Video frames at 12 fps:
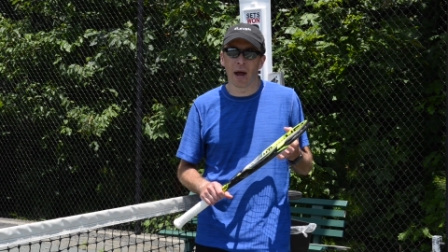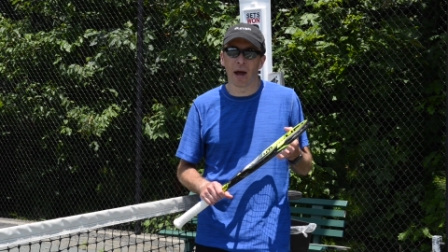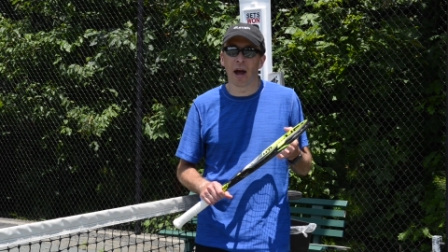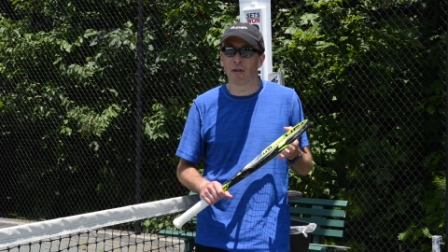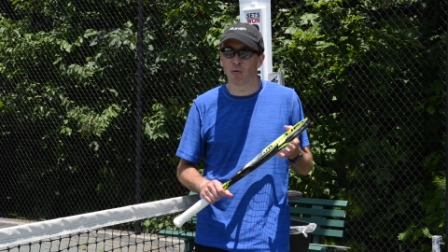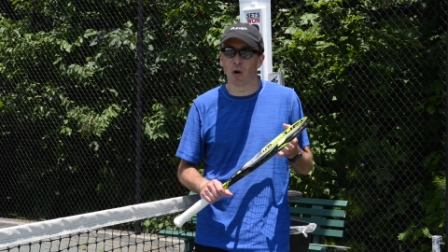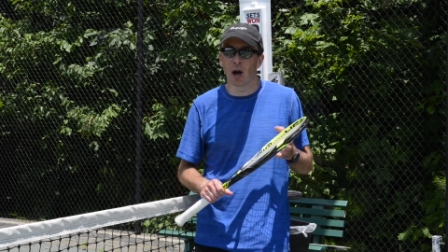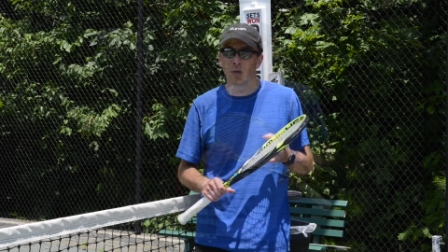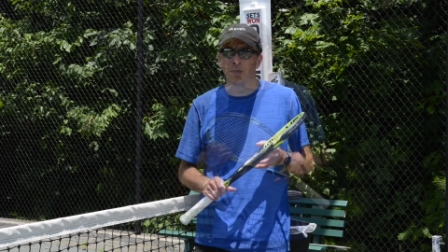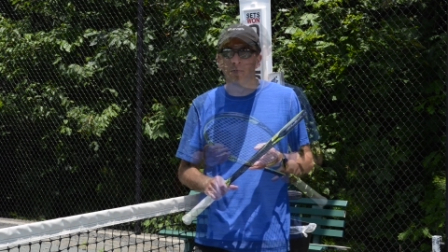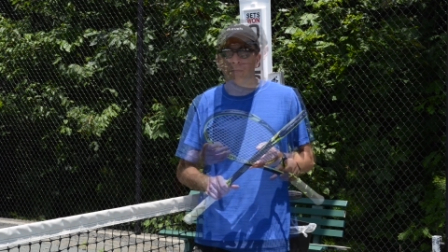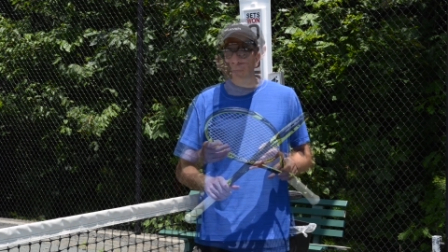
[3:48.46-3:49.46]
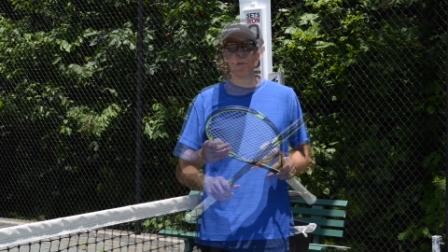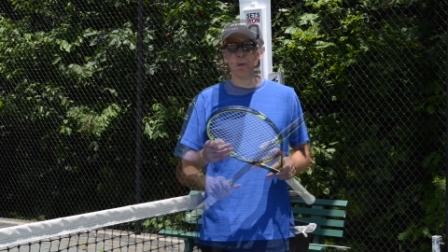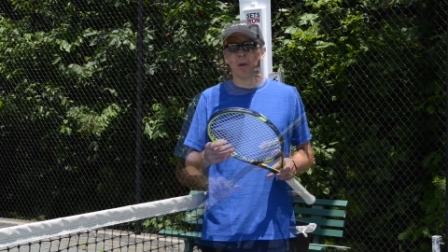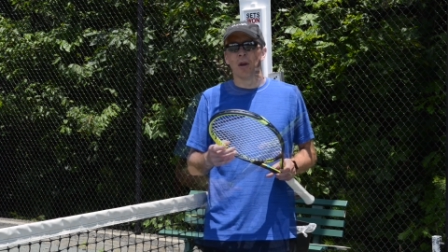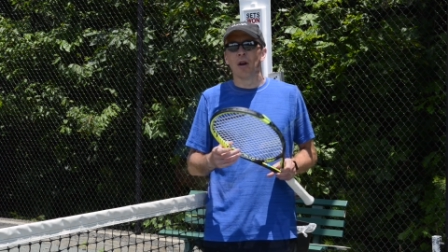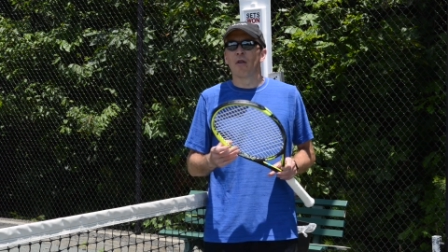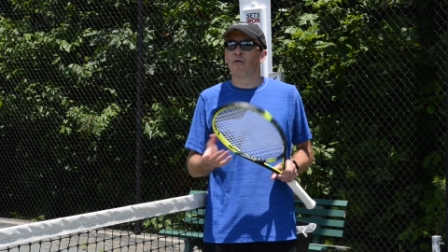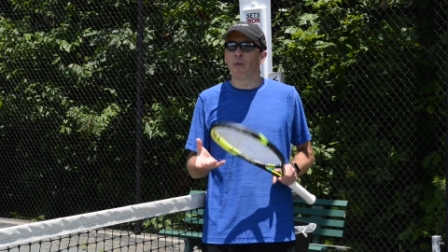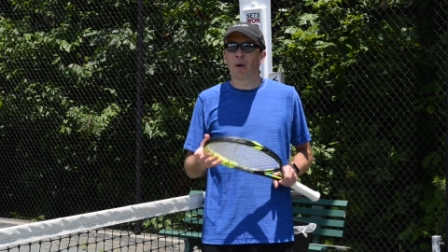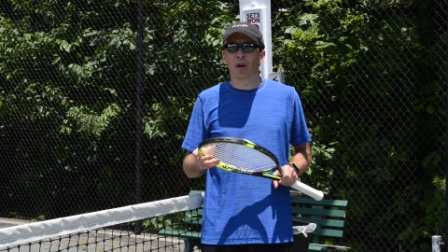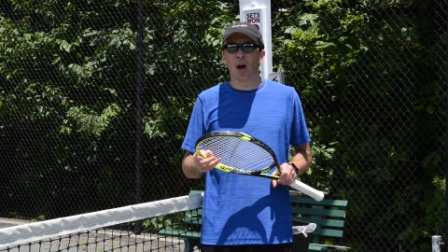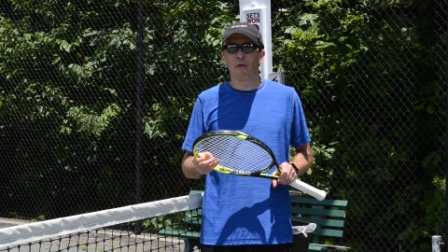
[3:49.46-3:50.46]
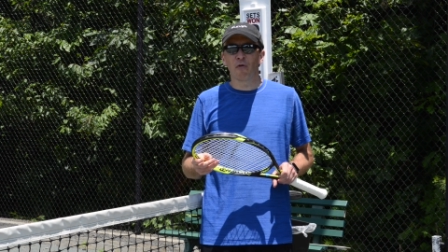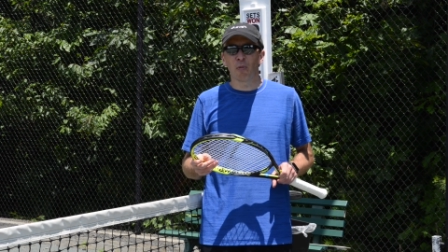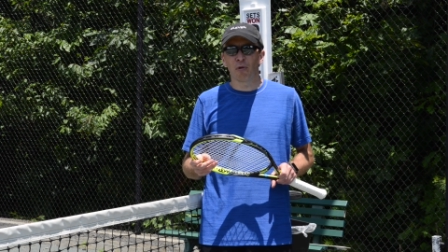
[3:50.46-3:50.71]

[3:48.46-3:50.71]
as well. From a comfort